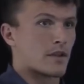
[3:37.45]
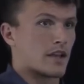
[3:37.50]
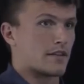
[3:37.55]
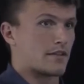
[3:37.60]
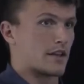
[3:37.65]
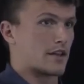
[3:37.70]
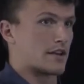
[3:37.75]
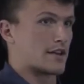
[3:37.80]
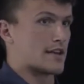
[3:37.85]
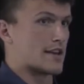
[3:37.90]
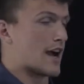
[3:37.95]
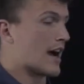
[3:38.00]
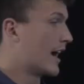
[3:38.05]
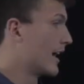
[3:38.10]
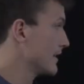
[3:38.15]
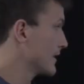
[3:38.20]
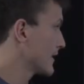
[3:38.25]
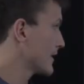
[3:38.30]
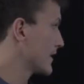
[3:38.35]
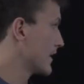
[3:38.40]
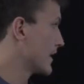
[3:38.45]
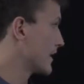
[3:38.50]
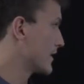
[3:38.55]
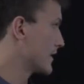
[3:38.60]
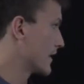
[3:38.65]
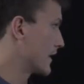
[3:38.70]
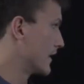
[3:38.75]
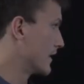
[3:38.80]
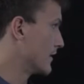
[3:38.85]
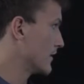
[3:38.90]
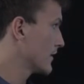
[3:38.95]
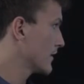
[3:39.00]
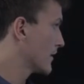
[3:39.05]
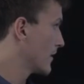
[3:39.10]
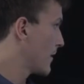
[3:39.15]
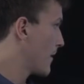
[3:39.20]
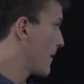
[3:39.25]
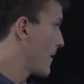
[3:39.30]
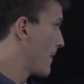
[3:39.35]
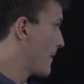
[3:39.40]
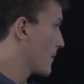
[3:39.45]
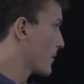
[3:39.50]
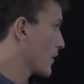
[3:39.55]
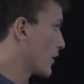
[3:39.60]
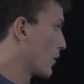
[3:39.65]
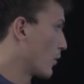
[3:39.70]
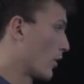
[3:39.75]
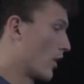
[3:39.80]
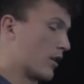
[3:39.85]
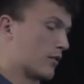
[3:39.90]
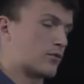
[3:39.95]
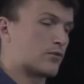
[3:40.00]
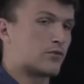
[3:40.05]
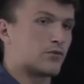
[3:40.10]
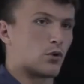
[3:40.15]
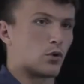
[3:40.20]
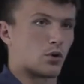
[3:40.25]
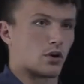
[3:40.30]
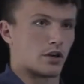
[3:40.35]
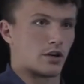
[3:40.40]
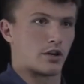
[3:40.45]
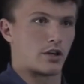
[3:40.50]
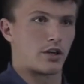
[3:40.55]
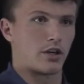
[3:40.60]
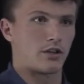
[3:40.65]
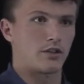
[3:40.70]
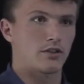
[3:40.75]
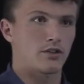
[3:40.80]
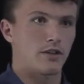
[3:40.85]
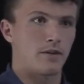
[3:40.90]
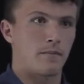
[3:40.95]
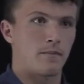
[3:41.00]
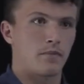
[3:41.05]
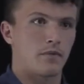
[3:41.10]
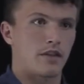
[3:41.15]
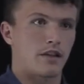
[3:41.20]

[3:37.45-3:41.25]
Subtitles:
And then non-citizens or foreigners,